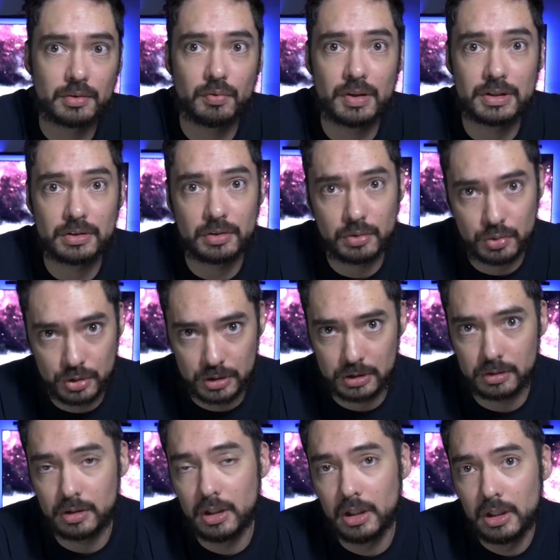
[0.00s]
or
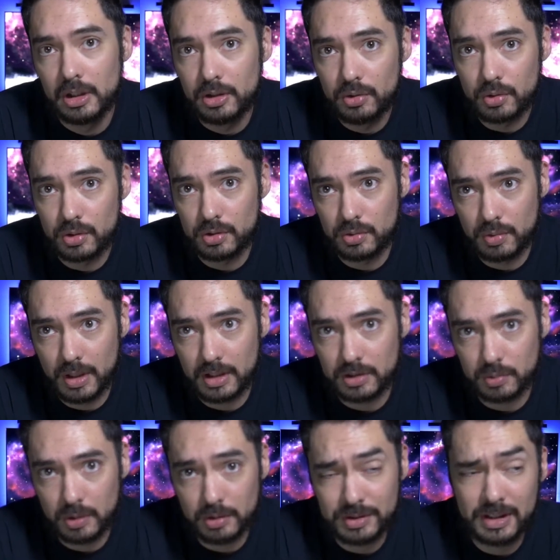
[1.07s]
resolution. You can do that
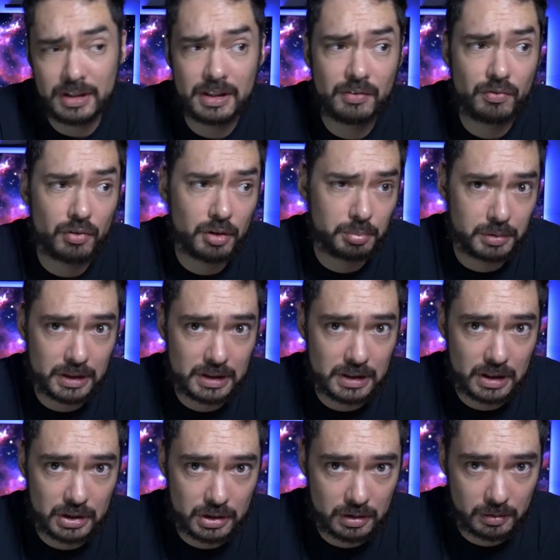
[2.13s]
as well. Same thing for the
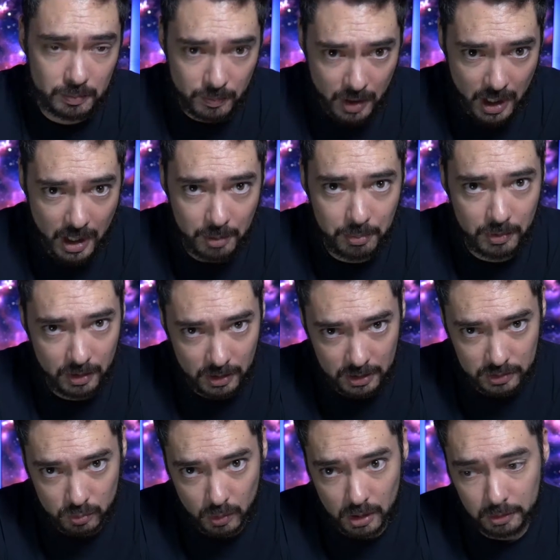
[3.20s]
PlayStation app
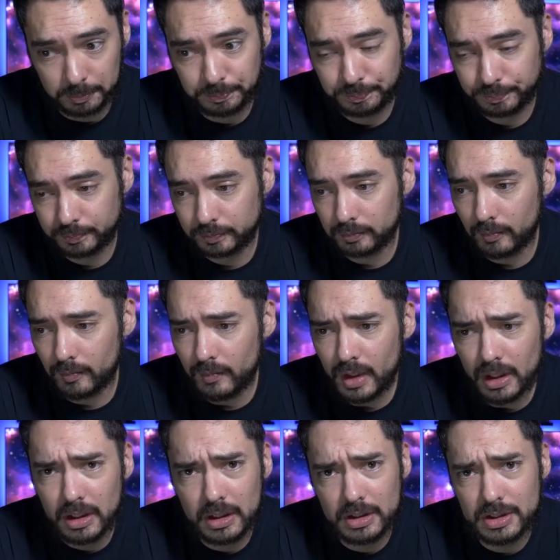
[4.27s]
as well.
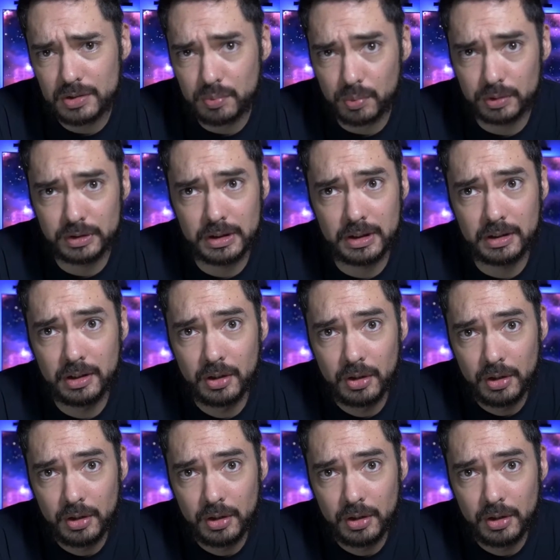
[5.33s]
And it just really